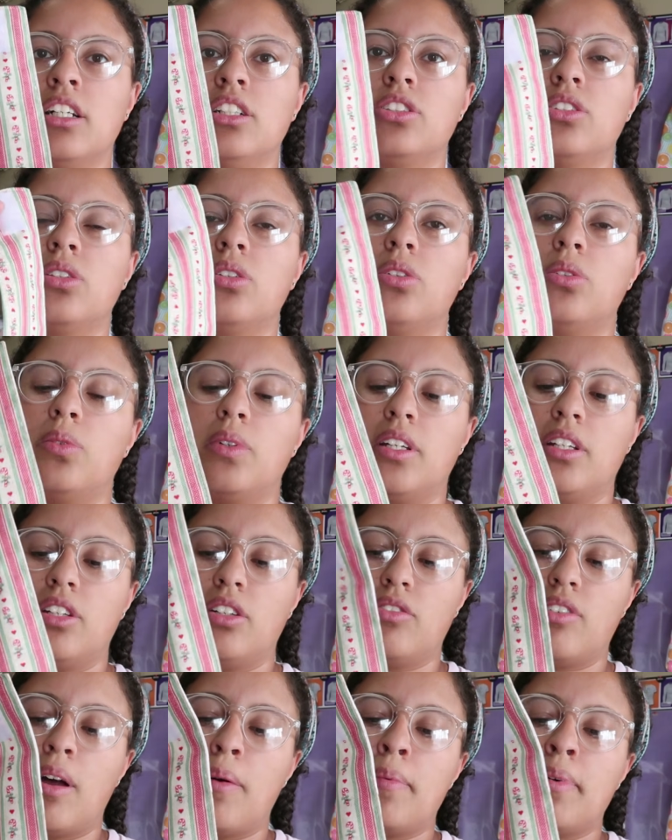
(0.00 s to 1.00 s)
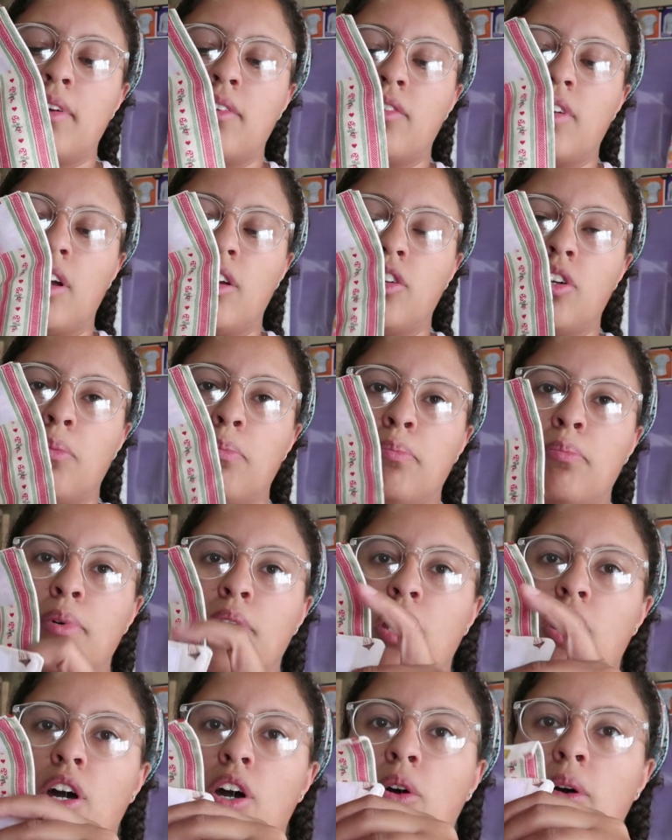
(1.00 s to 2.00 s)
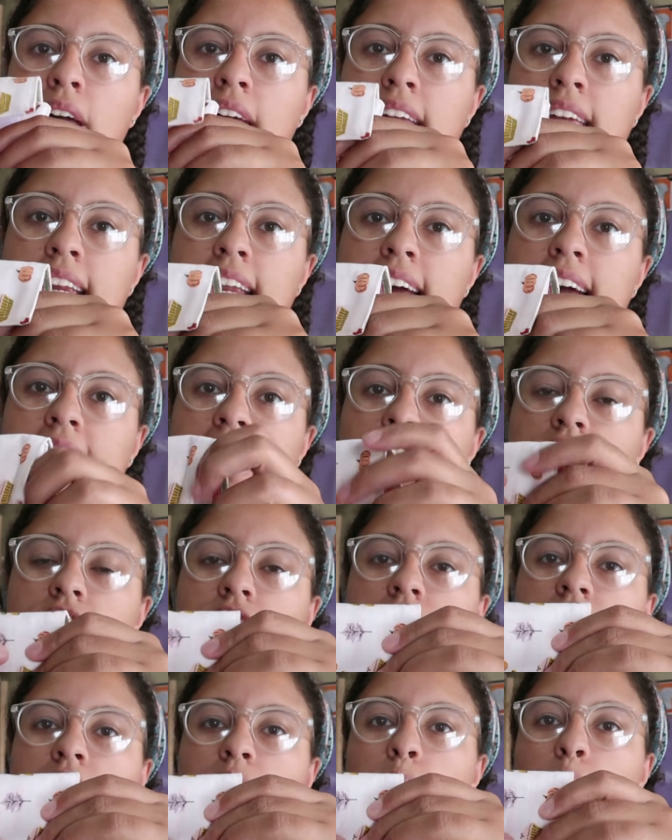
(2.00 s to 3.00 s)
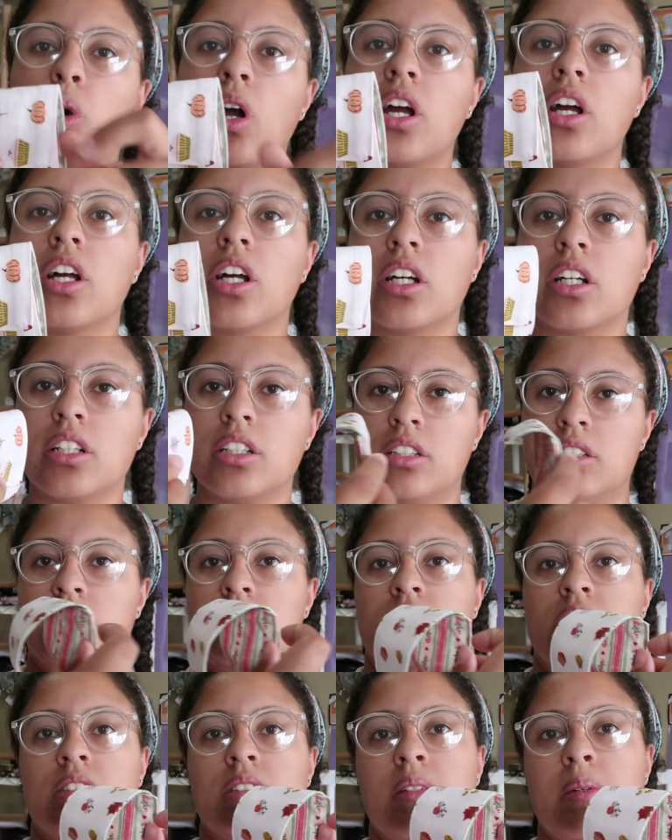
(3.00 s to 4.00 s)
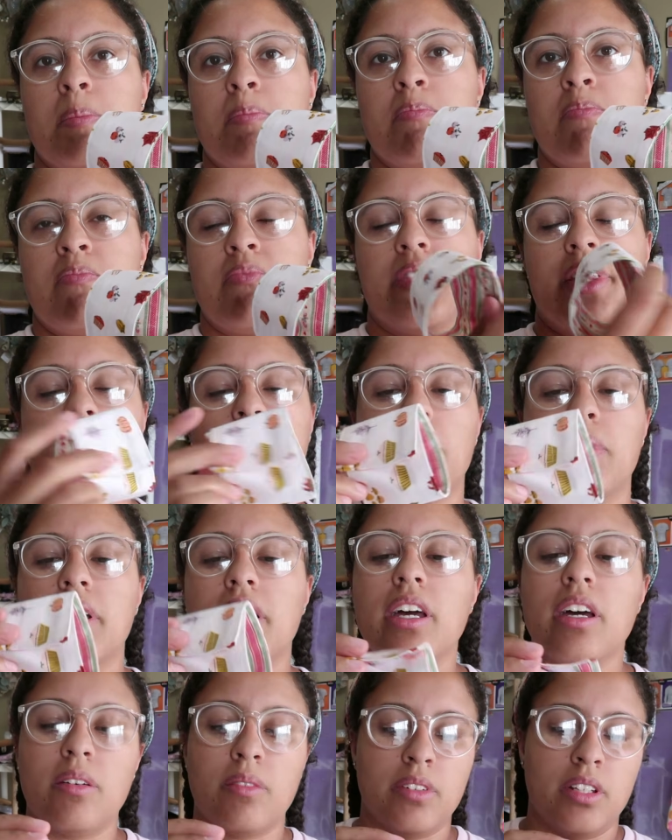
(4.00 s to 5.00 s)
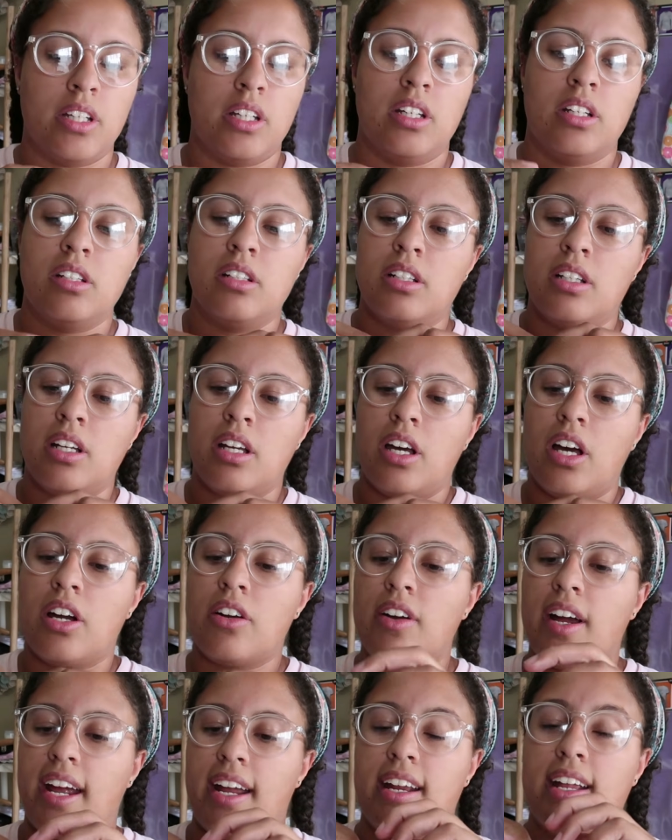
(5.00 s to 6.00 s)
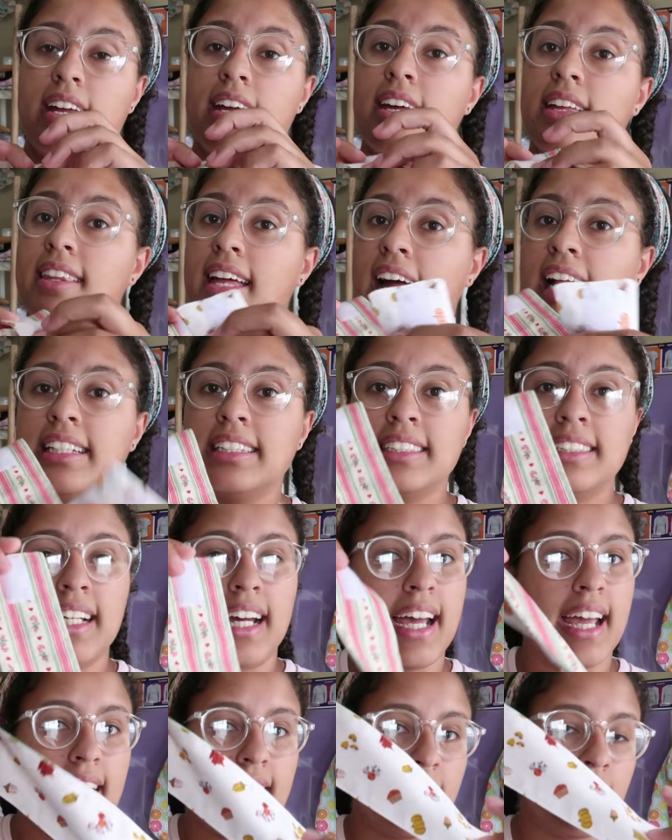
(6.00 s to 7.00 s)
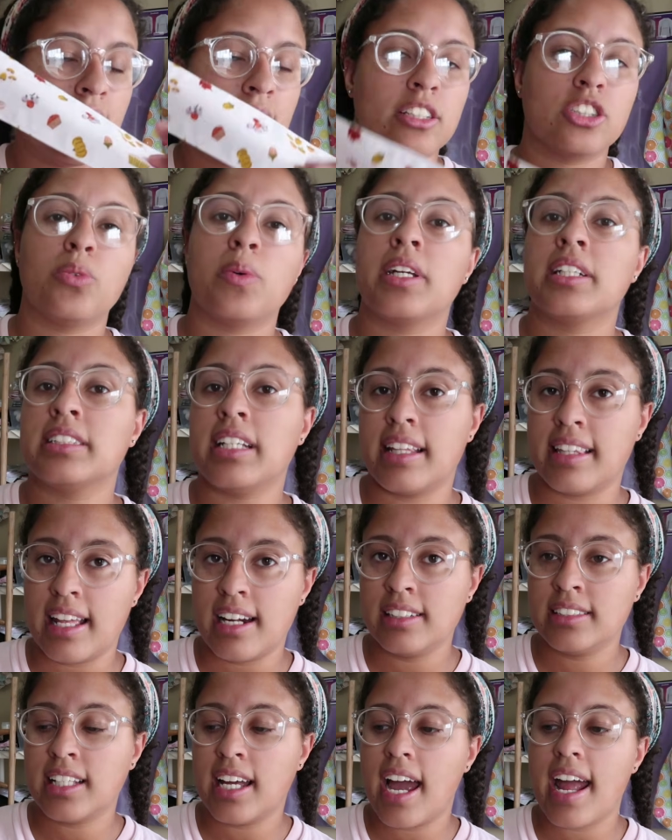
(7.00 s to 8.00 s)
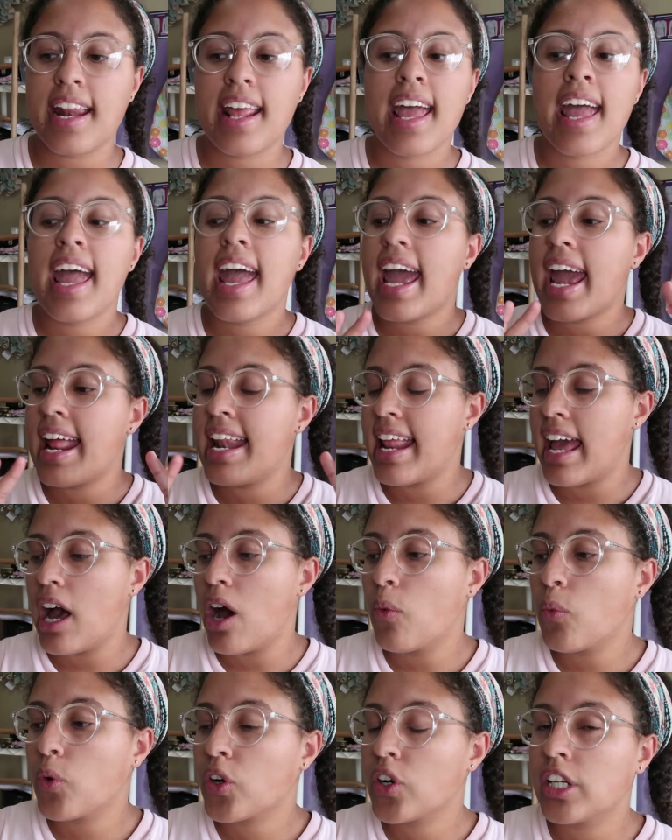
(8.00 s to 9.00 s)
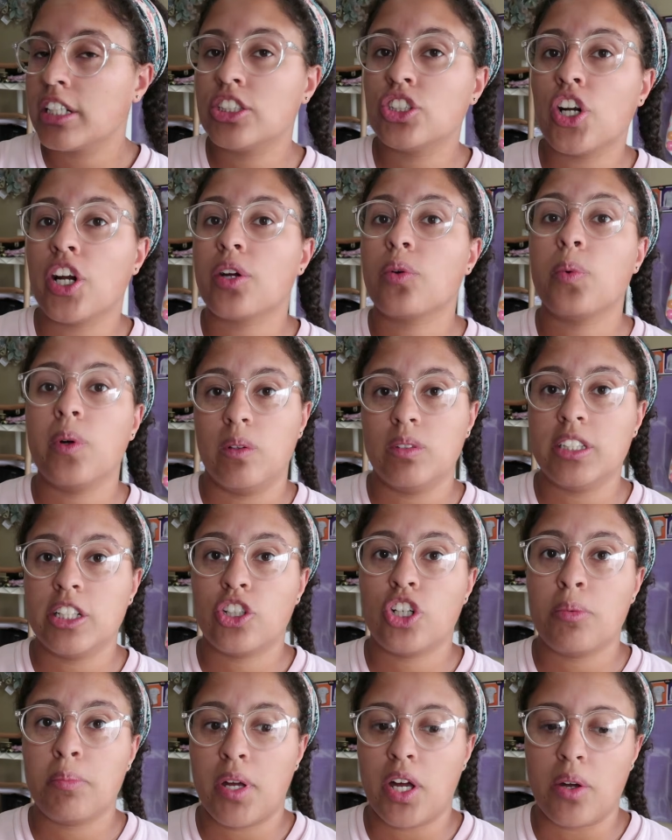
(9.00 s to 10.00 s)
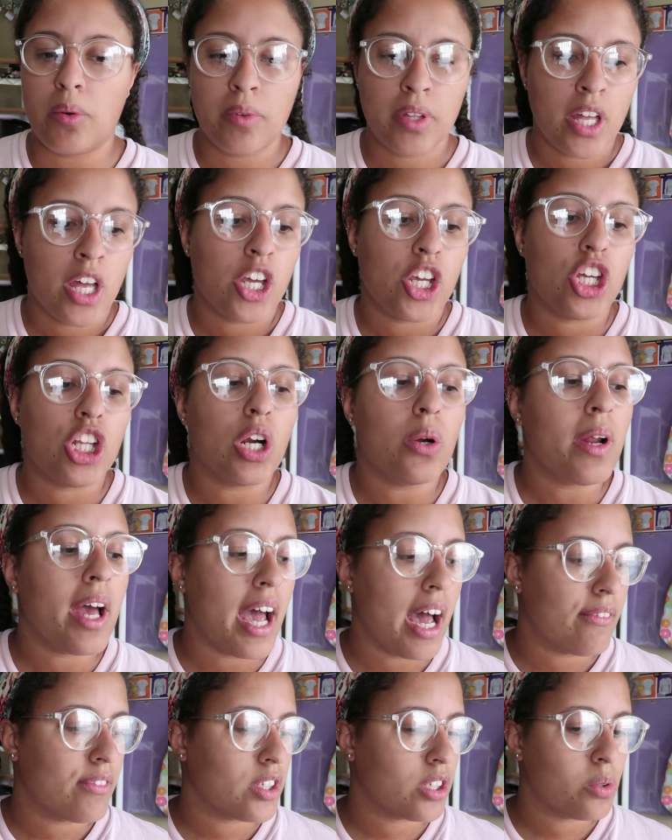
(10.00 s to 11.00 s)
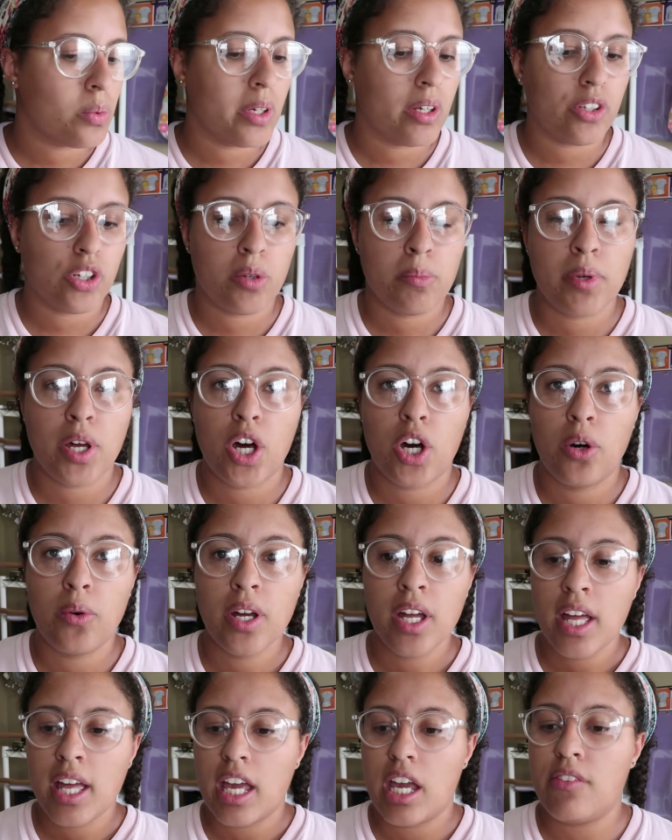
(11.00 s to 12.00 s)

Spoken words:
So when you wrap it around your bow, it can actually work. There we go. Alright, that's done, so we can set that aside. And now we're going to start quilting our bow. You don't have to quilt your bow.